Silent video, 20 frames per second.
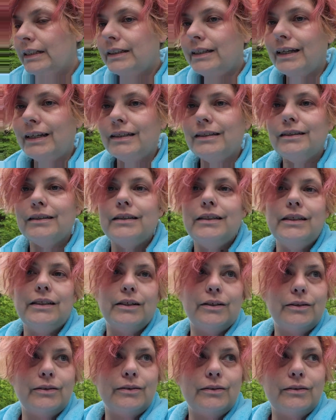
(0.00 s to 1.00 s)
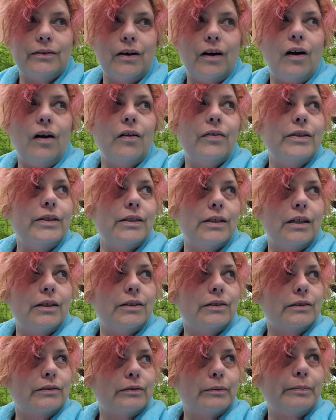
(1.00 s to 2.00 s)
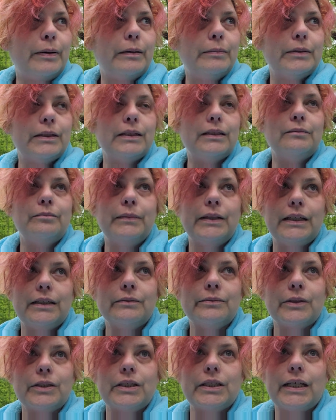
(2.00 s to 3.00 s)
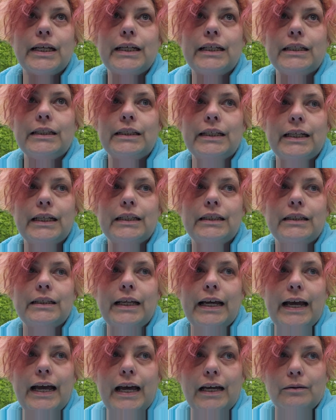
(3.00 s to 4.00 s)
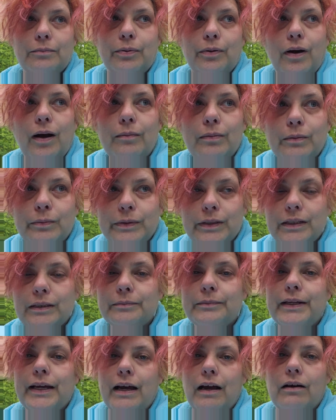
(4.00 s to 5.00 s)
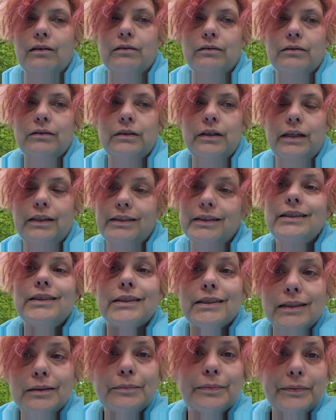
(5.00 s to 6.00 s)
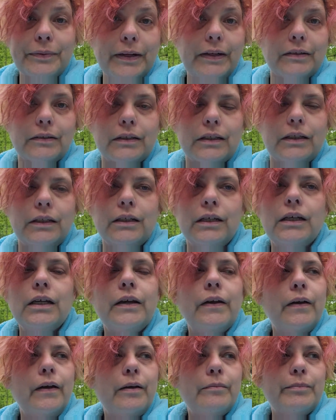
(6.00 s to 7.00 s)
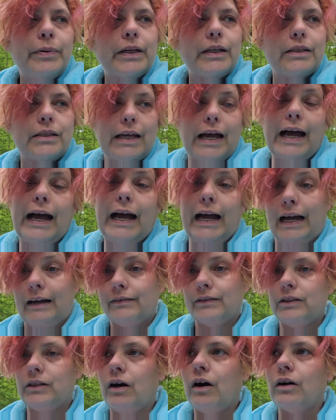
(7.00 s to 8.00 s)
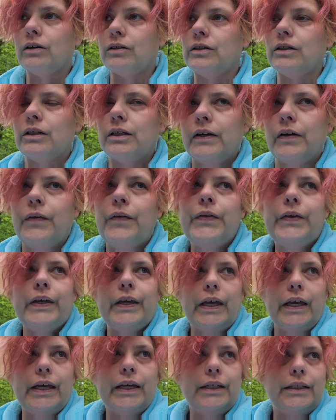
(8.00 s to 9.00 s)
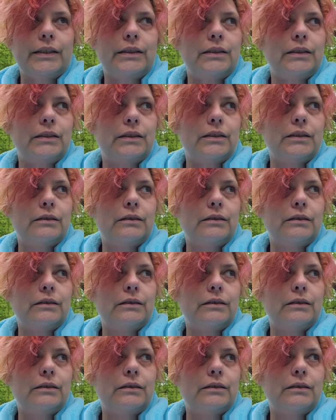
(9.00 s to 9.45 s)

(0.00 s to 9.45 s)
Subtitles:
That, all these other Republican men were saying that they had a problem with him now, at least temporarily, because I have a daughter, and